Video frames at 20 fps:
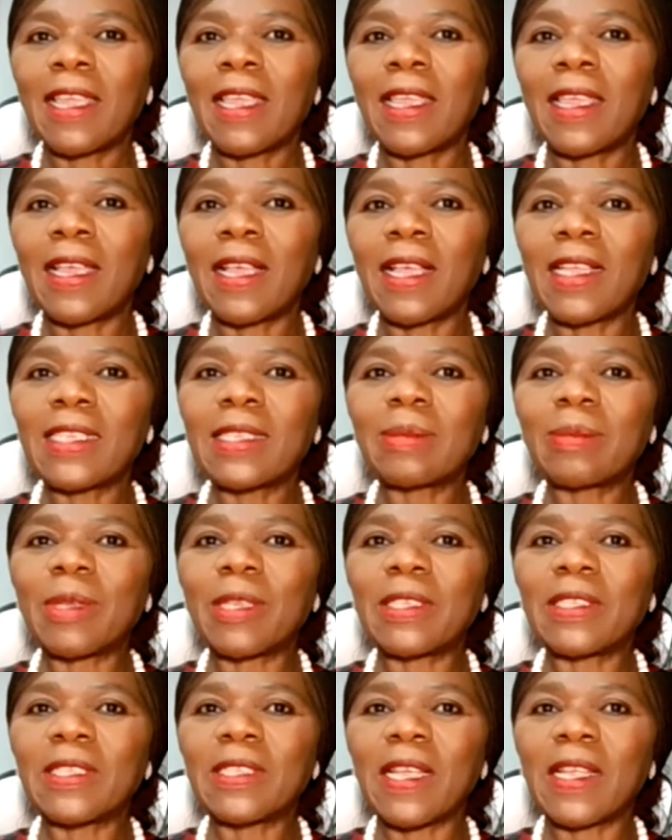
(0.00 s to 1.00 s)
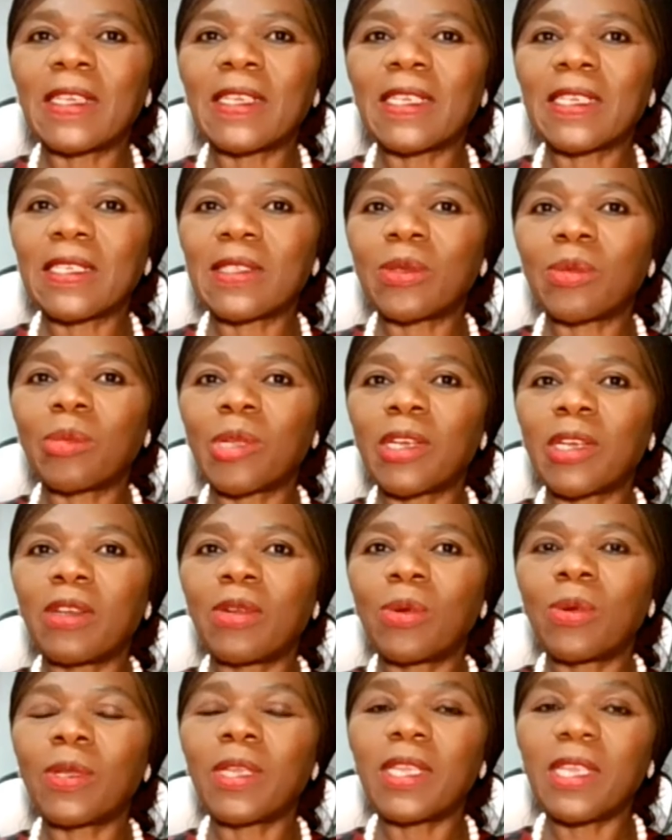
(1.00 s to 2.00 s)
a husband under customary
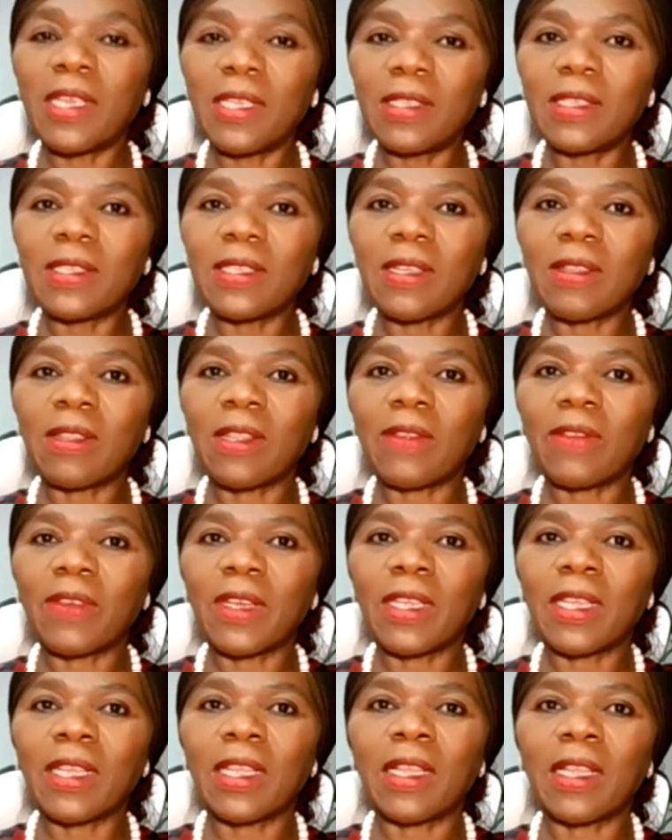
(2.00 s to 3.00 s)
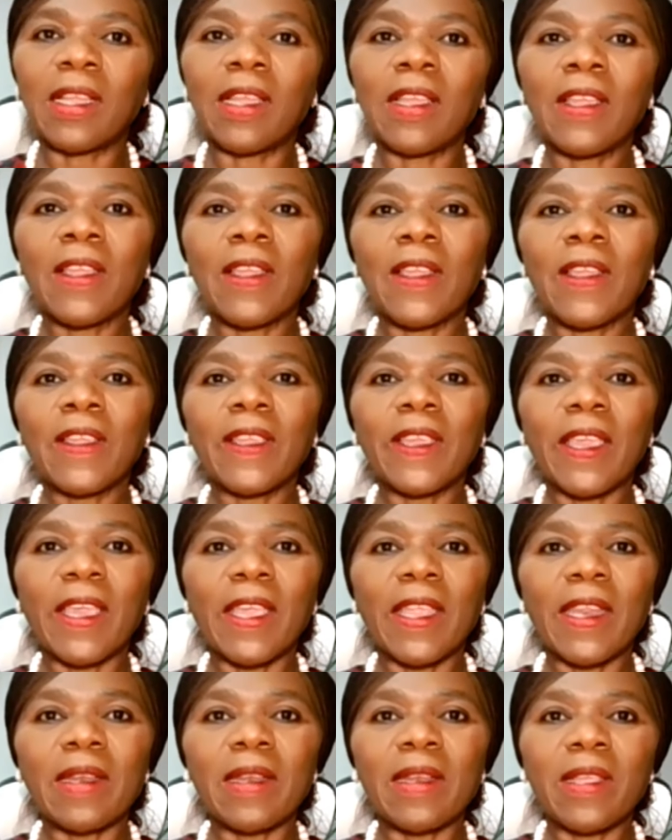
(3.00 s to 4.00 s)
law in South Africa
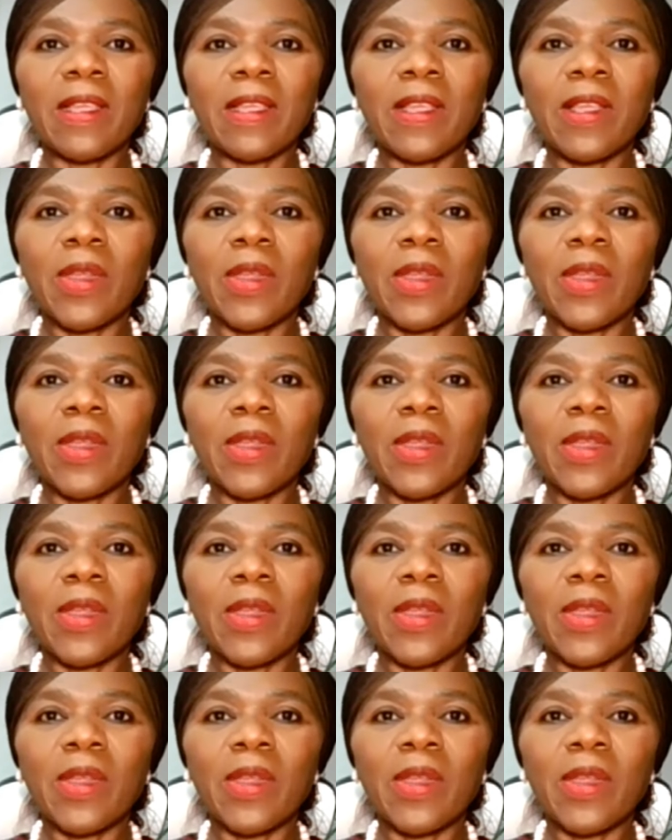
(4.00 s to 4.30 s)
can